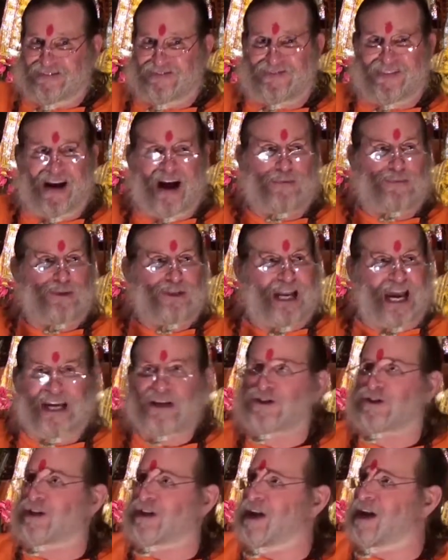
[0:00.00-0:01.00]

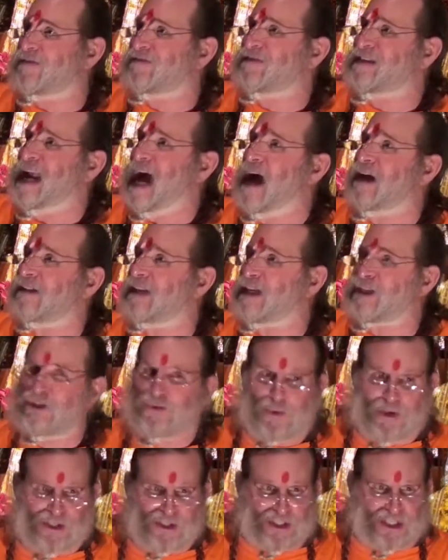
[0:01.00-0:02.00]
foundation of knowledge
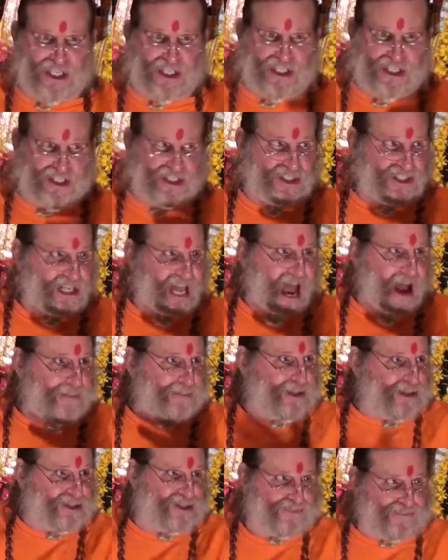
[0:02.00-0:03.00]
which he
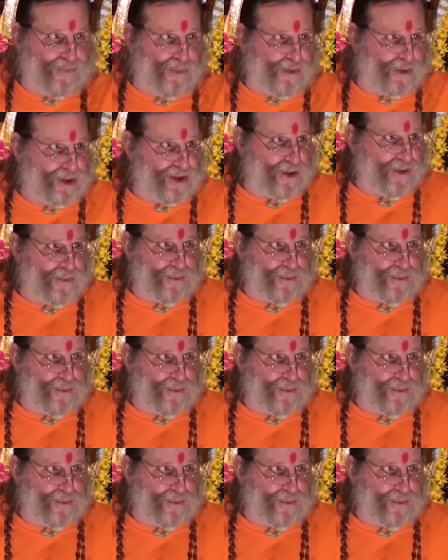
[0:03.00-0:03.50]
established for you.